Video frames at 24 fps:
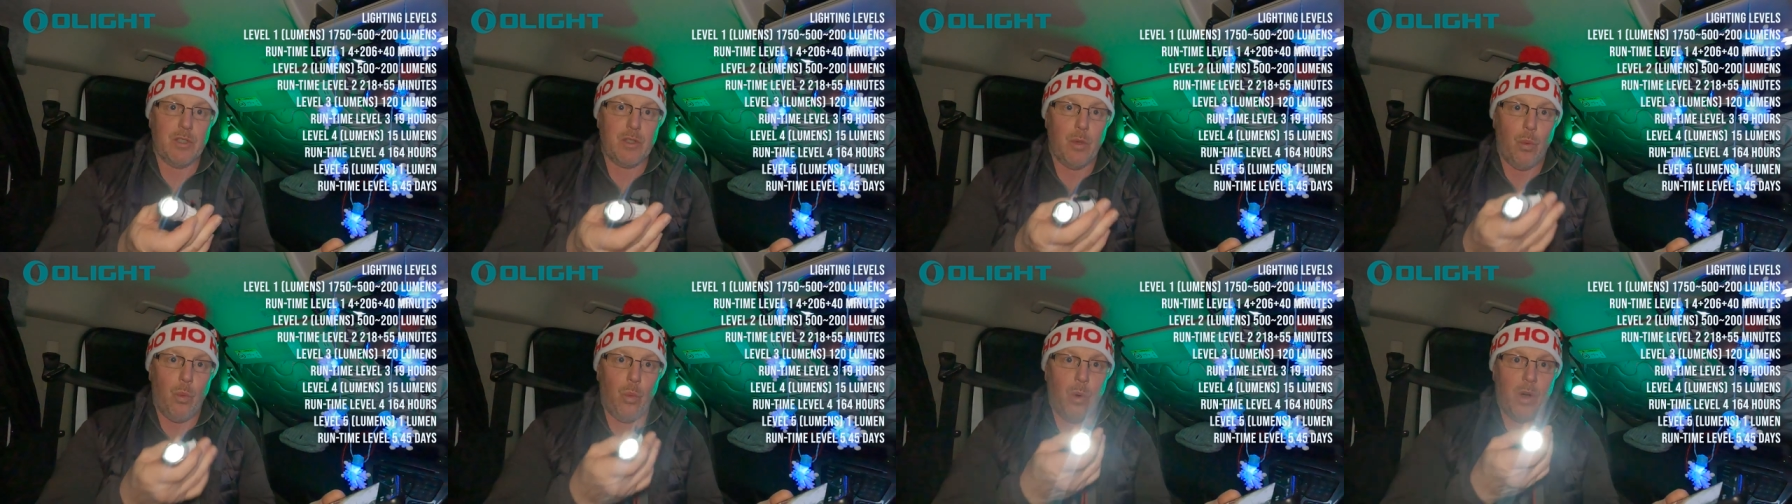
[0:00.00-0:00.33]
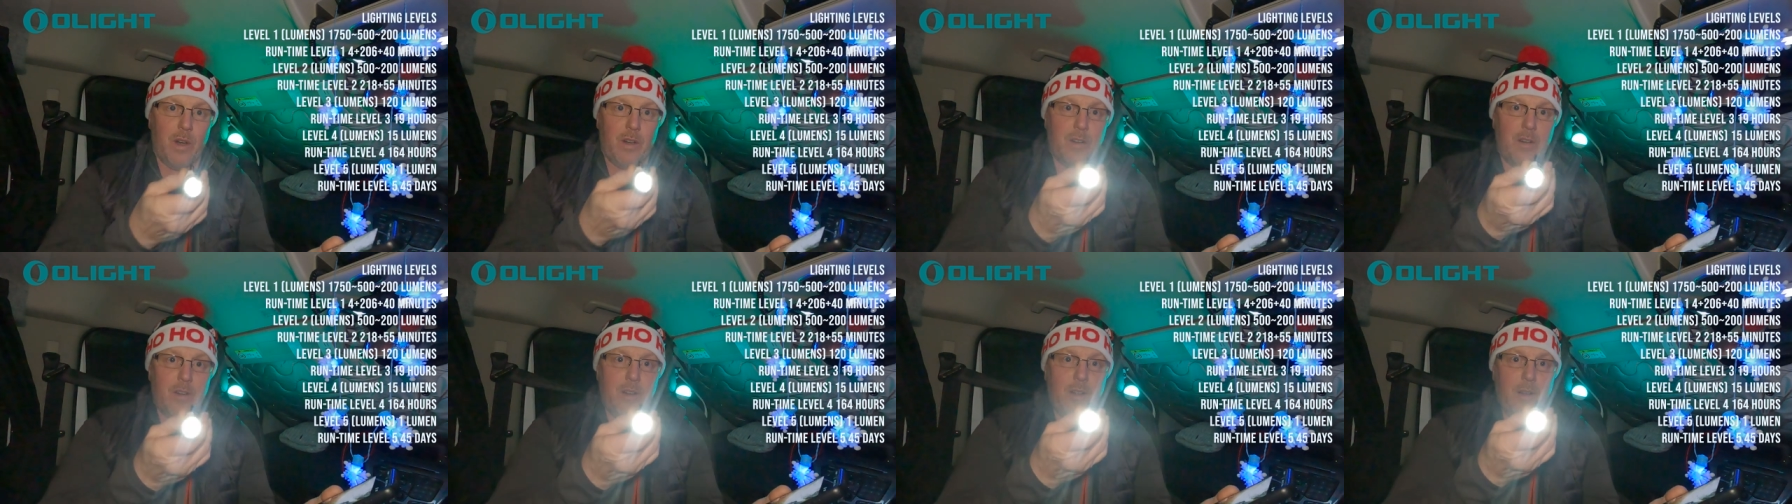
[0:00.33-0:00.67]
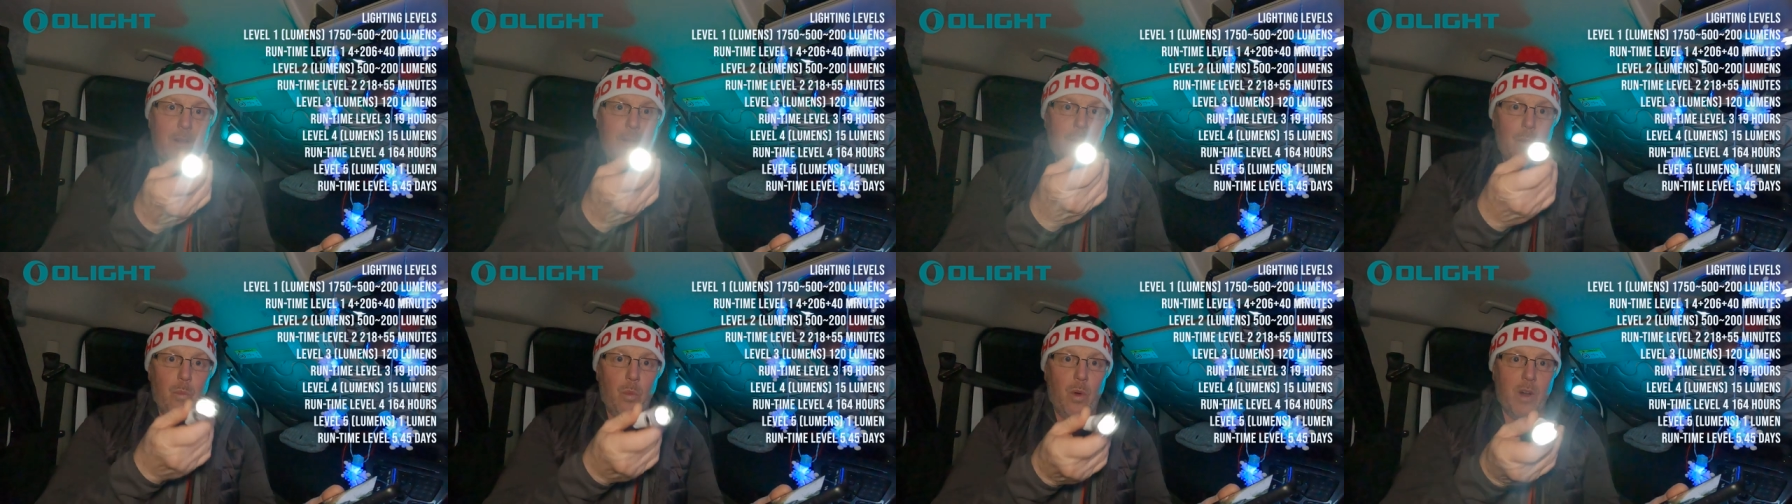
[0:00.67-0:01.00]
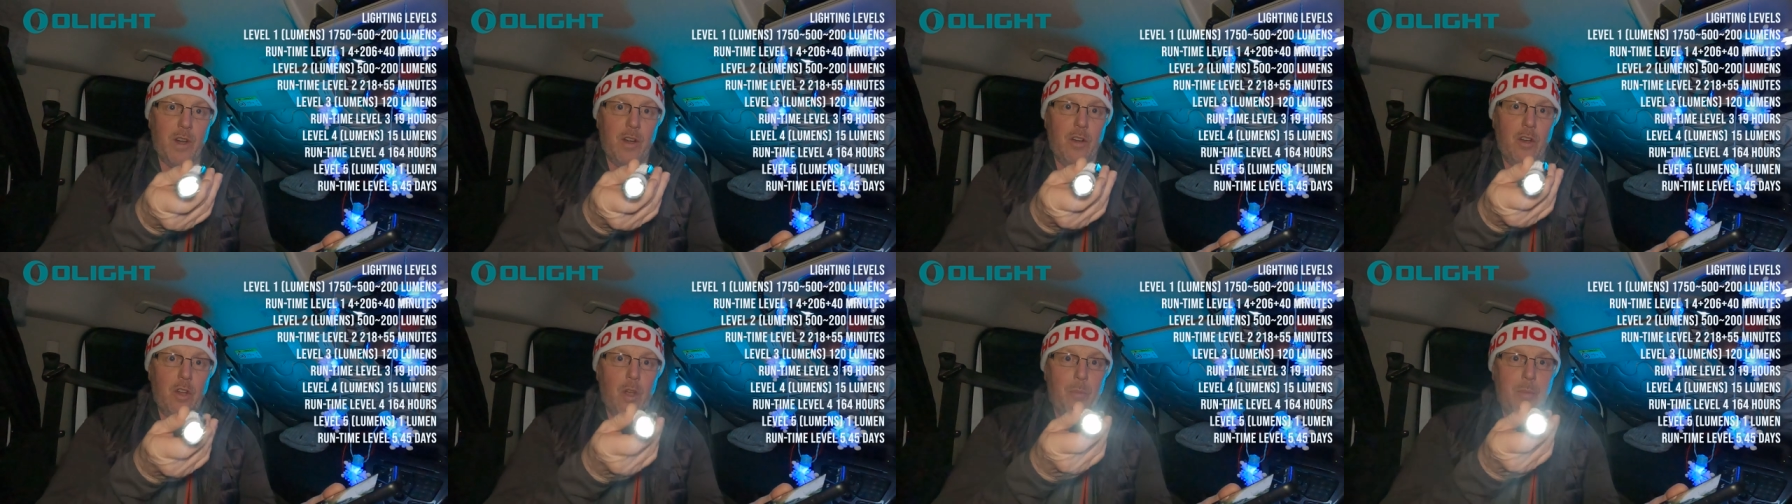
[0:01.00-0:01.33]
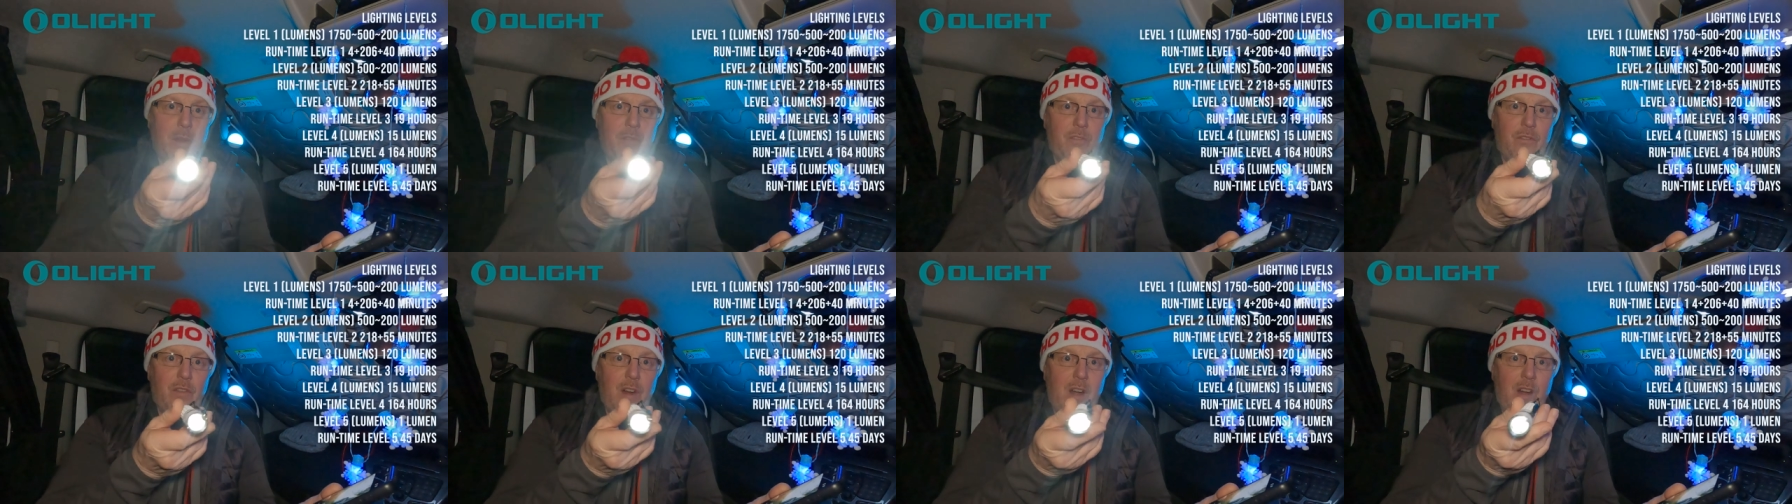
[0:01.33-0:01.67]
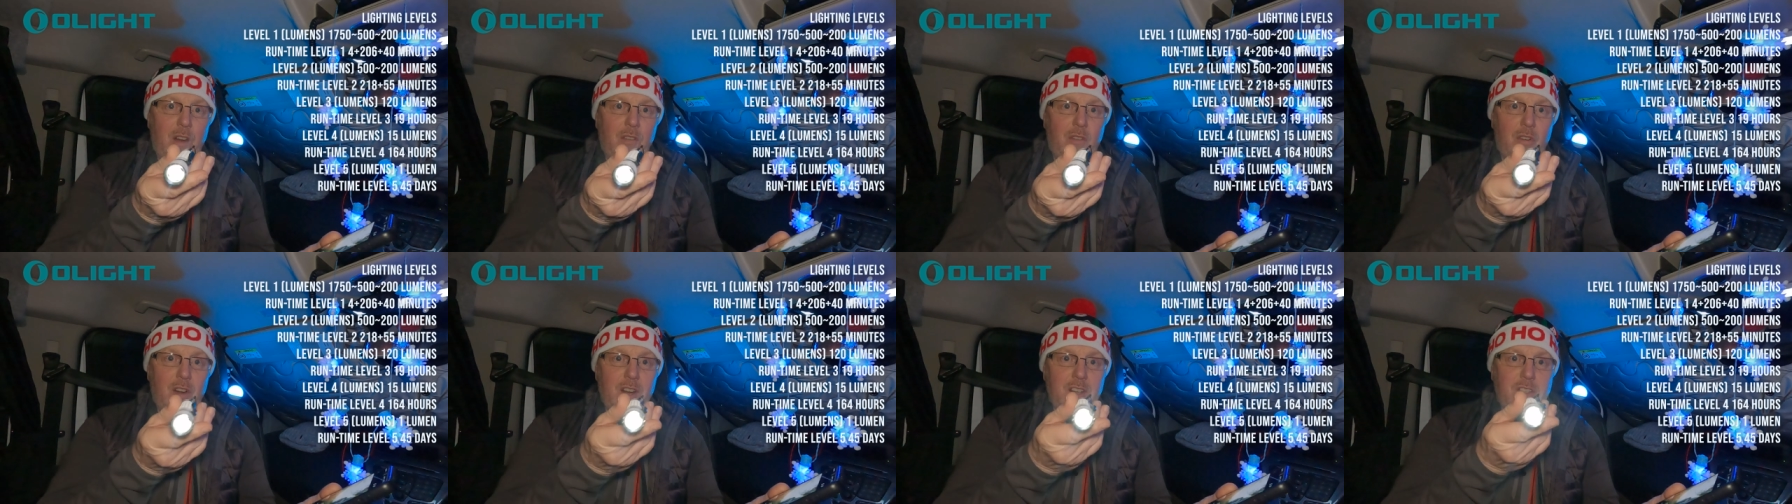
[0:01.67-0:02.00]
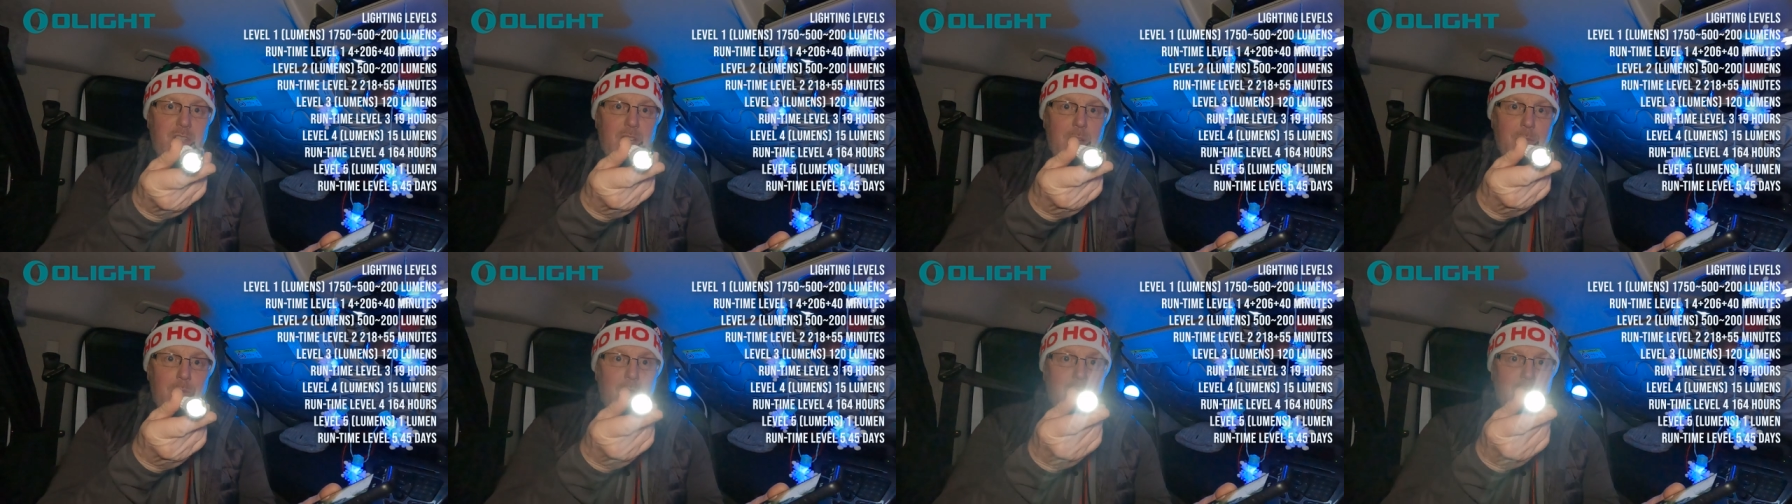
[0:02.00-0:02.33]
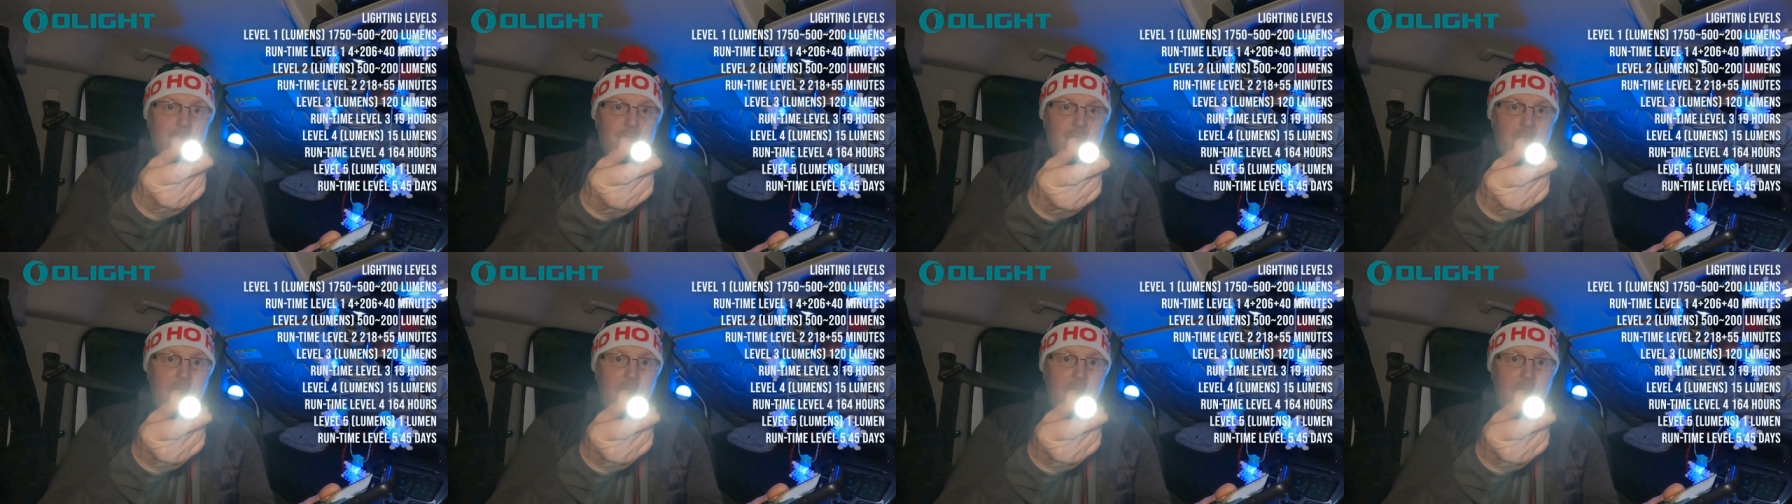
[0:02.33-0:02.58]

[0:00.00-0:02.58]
It's a one lumen, very, very dim. You can